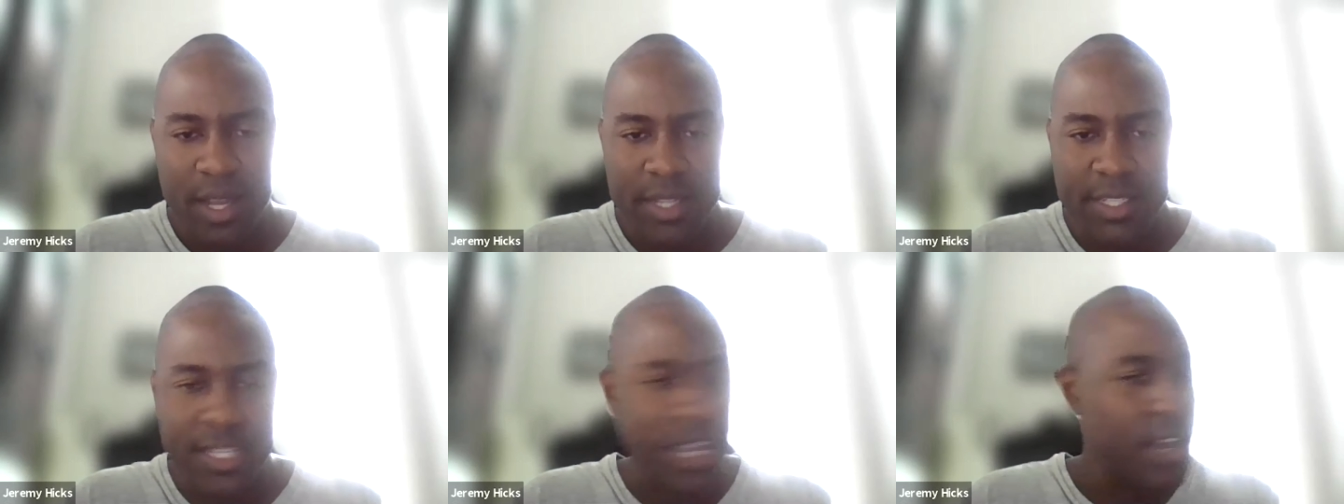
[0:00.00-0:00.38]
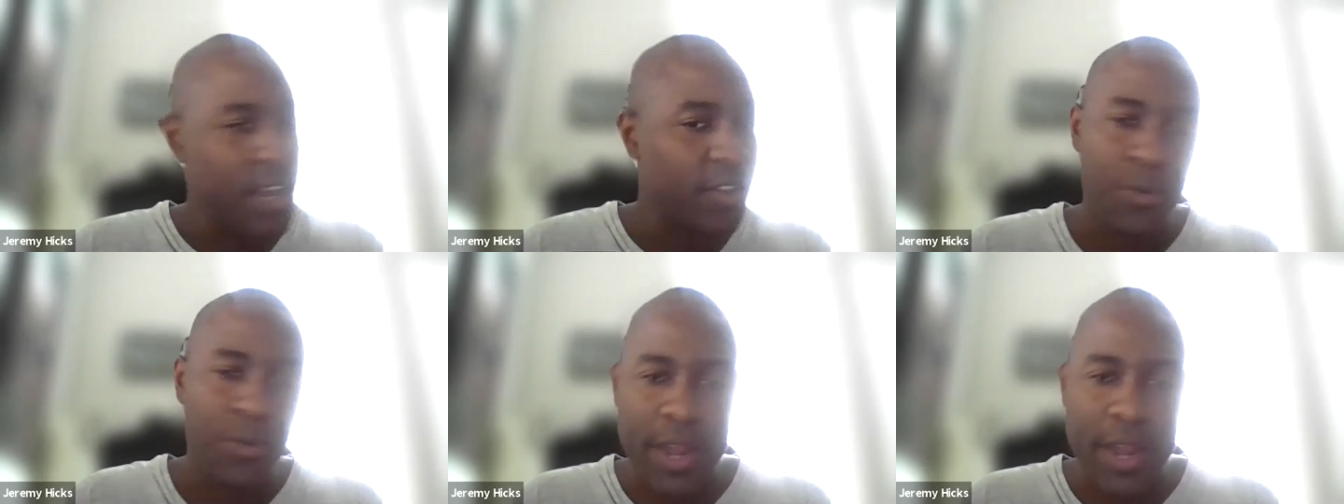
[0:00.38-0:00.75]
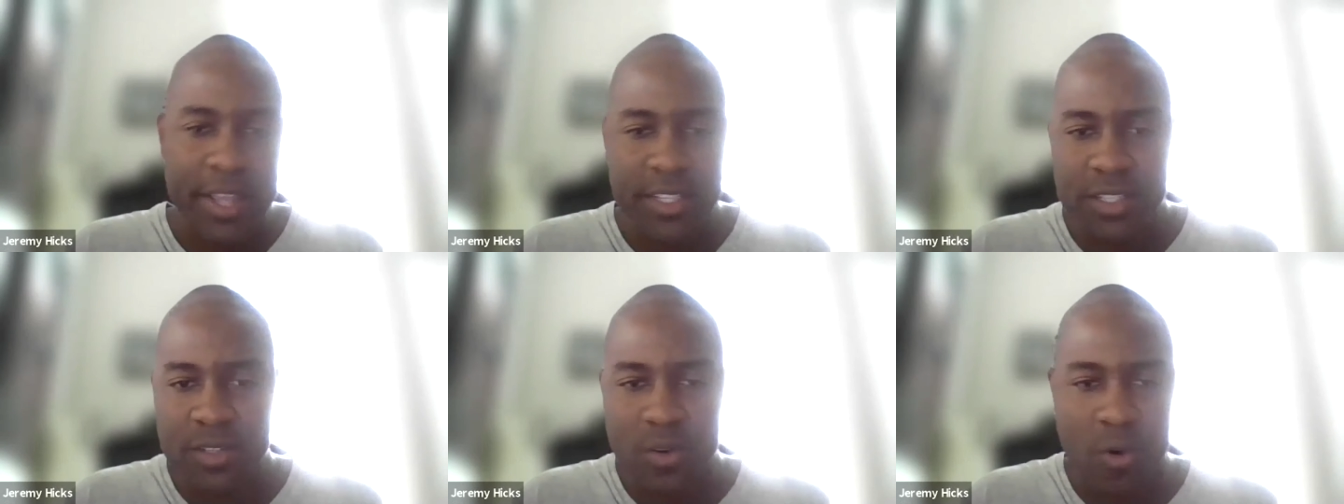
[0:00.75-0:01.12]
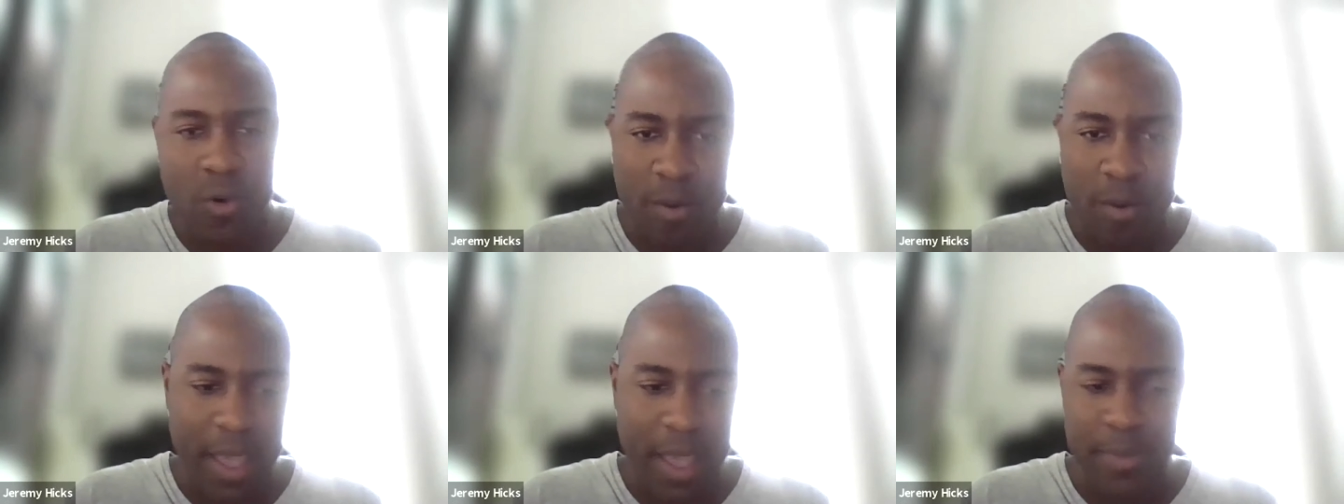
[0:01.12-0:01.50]
sell the rest,
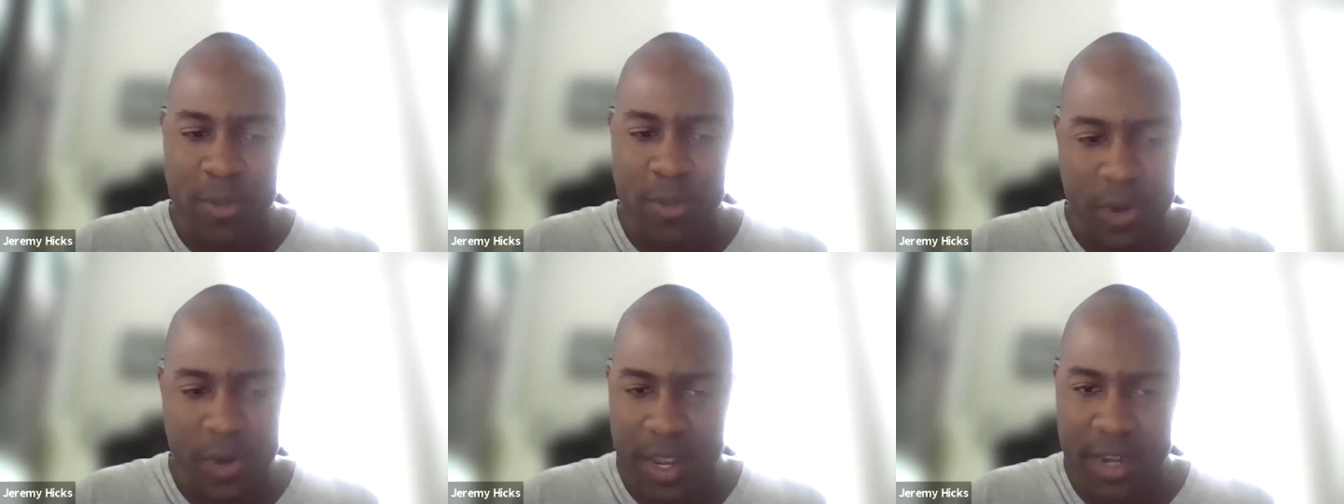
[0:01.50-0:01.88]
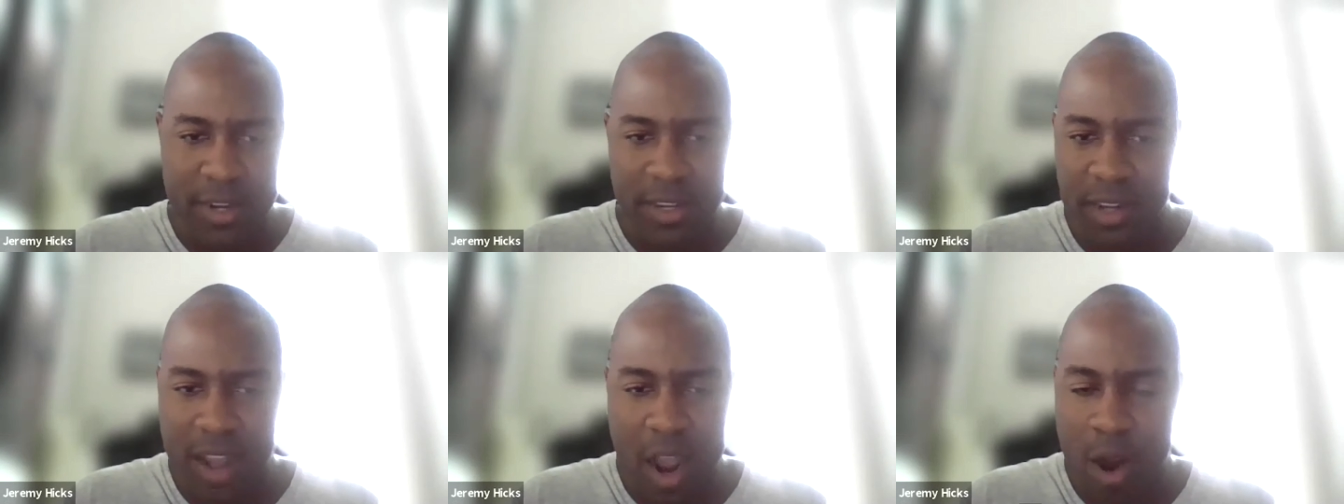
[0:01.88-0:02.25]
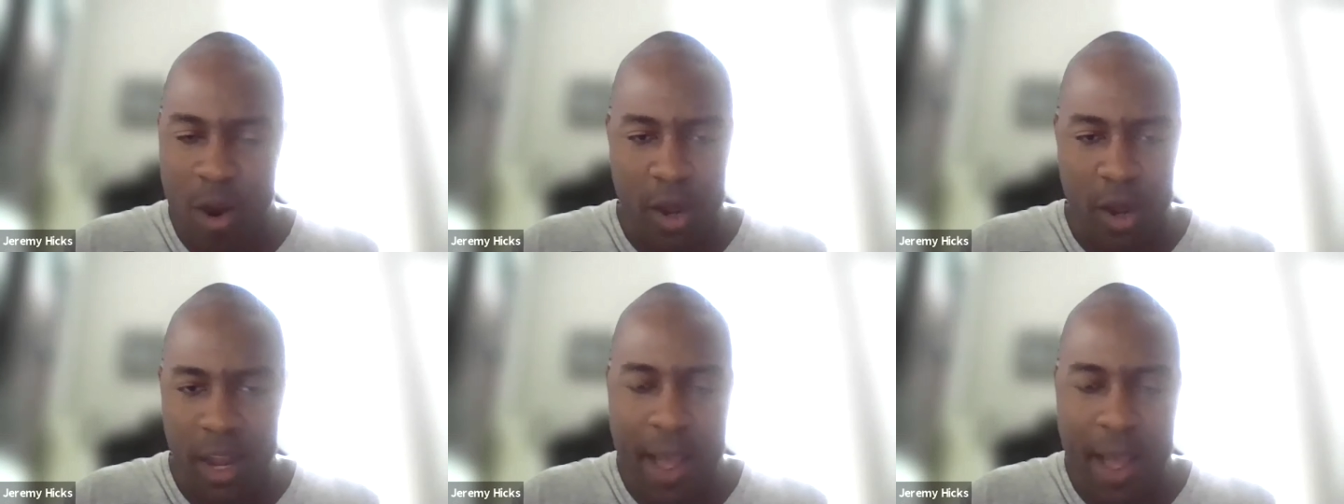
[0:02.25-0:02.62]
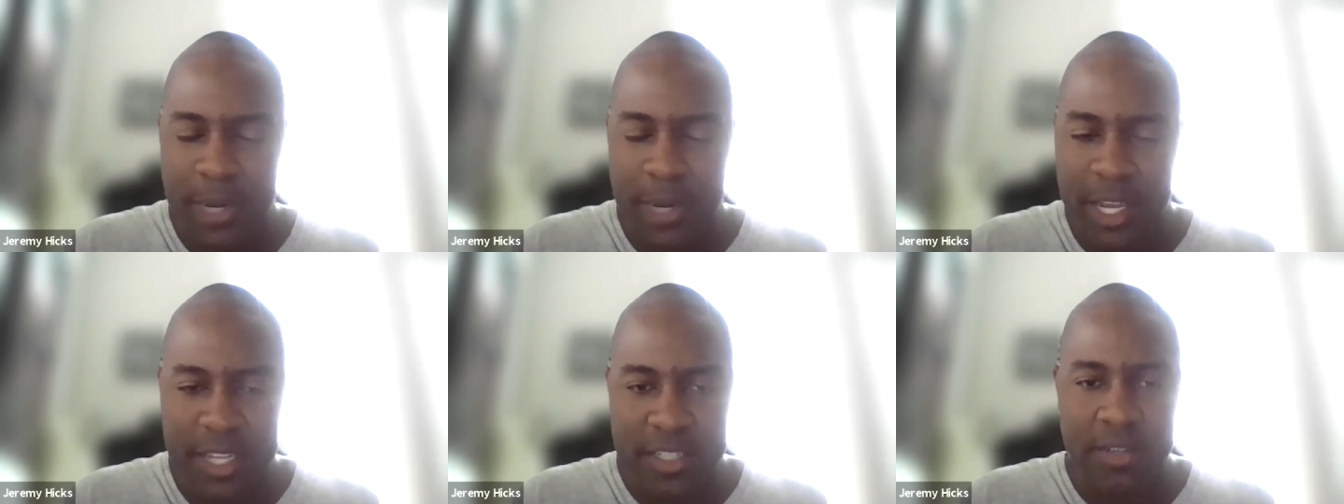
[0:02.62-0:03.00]
or maybe rent the car, or a
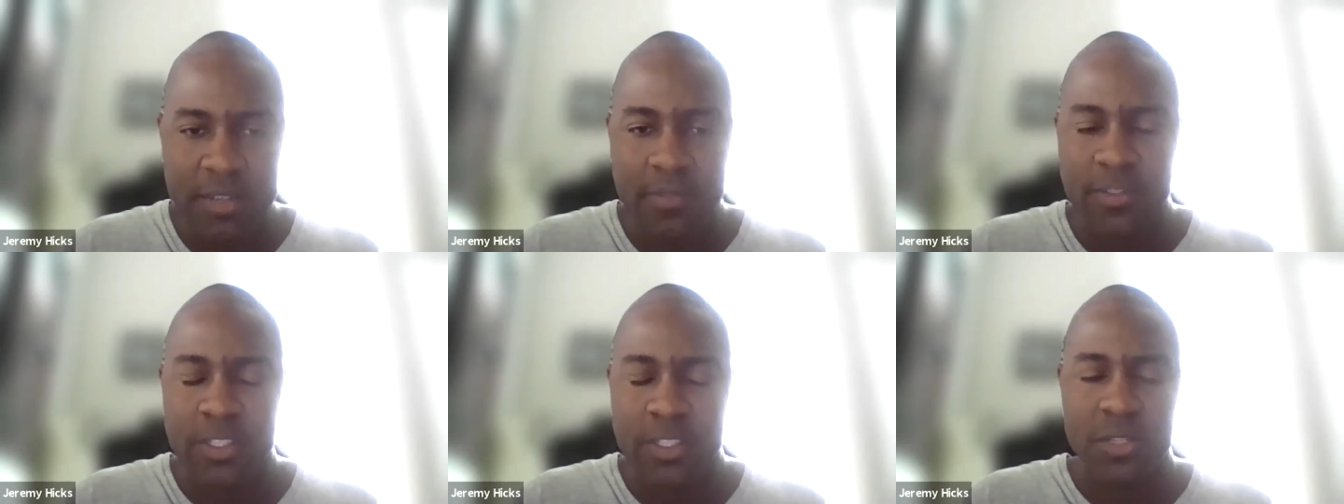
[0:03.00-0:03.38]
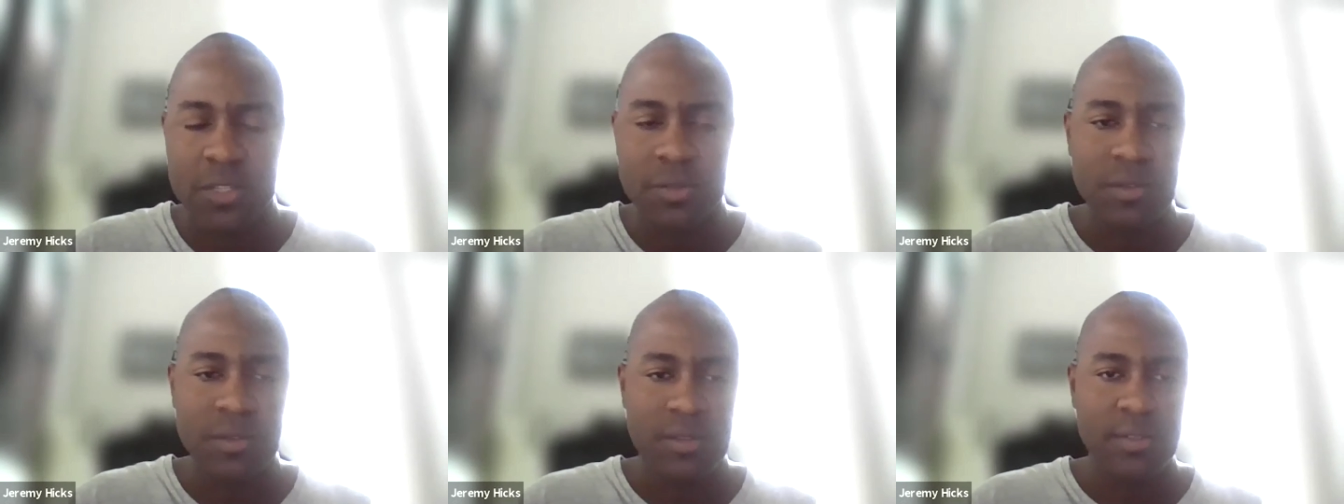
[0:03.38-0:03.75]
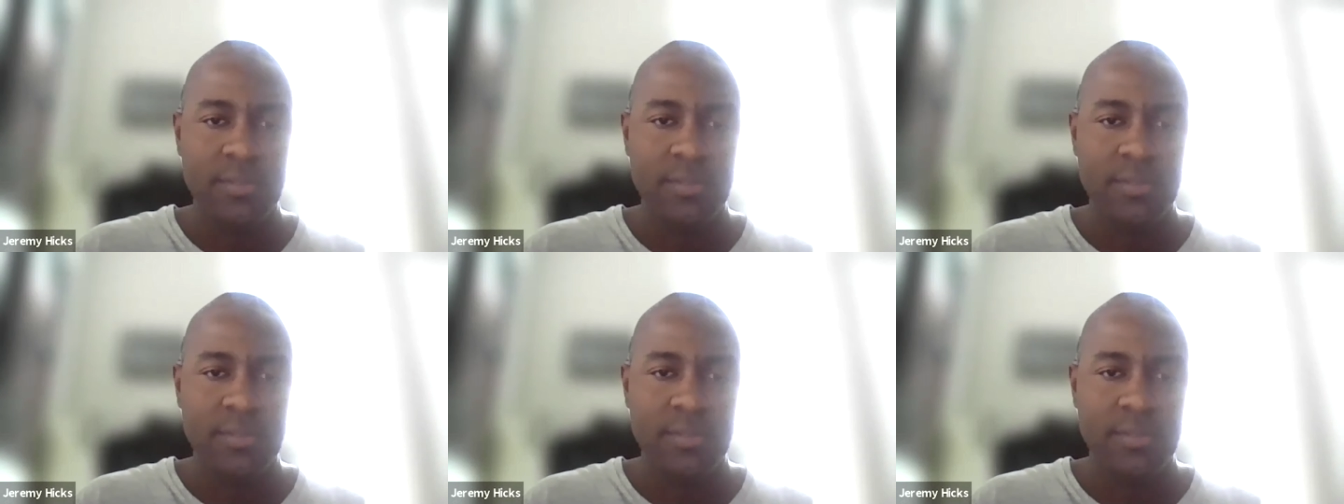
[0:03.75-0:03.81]
combination of the two.